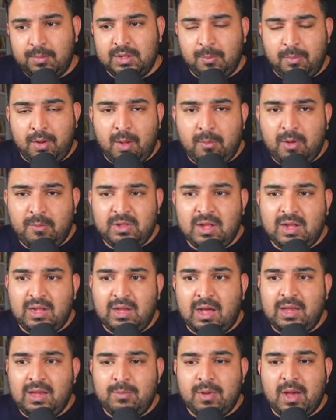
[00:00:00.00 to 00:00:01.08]
the problem with
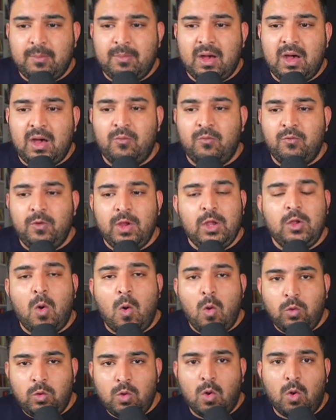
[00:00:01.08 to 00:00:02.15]
Alibaba, we
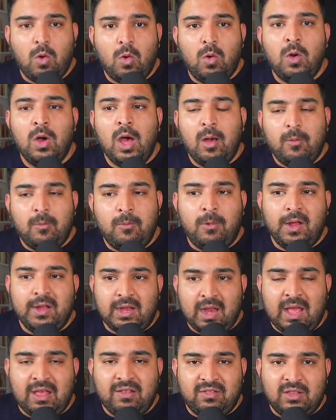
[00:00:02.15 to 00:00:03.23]
don't know what
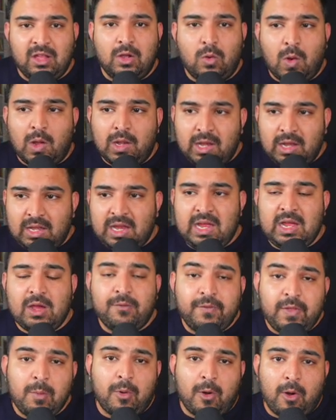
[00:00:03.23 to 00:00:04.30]
is the quality of
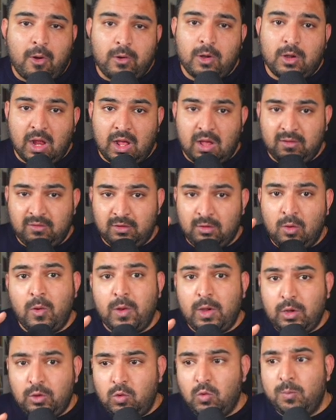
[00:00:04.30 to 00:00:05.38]
the product is
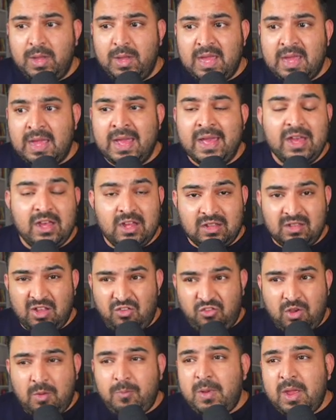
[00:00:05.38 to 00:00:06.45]
going to be. The
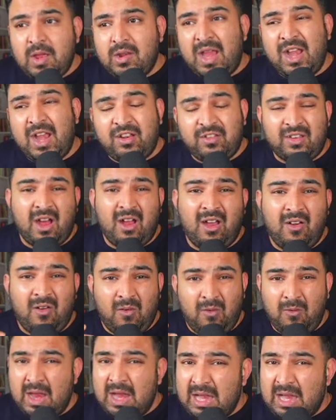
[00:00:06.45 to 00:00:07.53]
shipping rates are
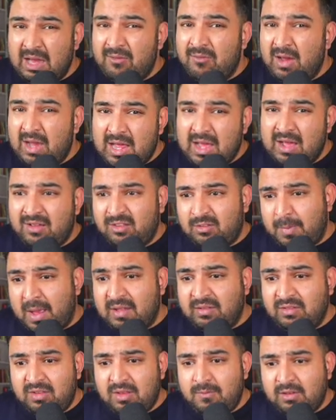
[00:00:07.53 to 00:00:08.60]
really, really
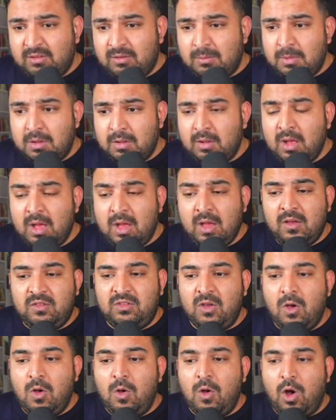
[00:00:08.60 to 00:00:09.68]
expensive as well.
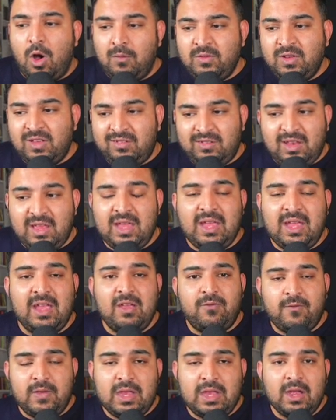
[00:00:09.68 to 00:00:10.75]
So obviously,
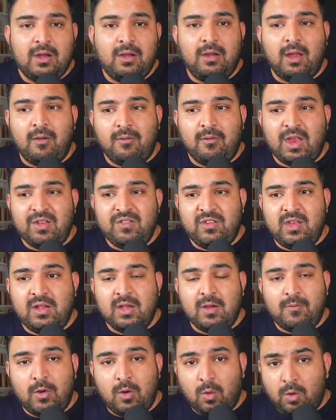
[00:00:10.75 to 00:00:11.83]
if we are arranging
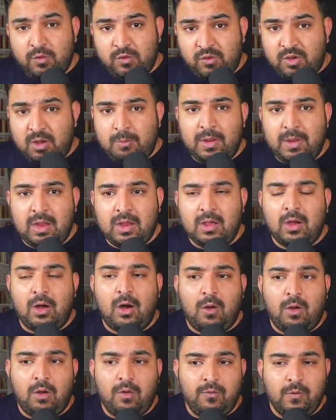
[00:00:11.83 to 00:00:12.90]
our own shipping,
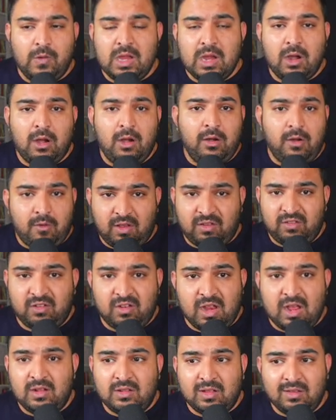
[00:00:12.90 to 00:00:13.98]
or we are
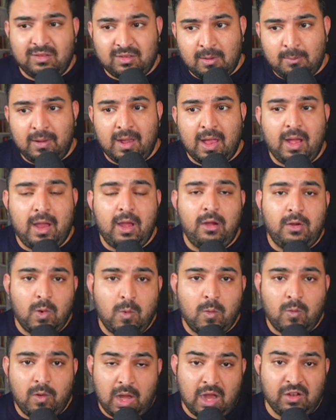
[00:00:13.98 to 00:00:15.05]
trusting the supplier
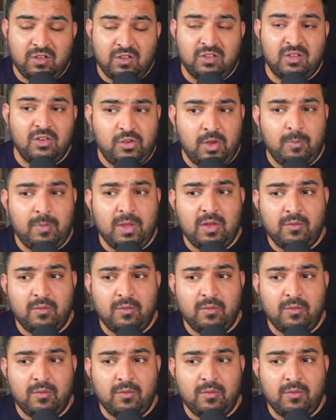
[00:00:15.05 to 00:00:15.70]
to arrange the shipping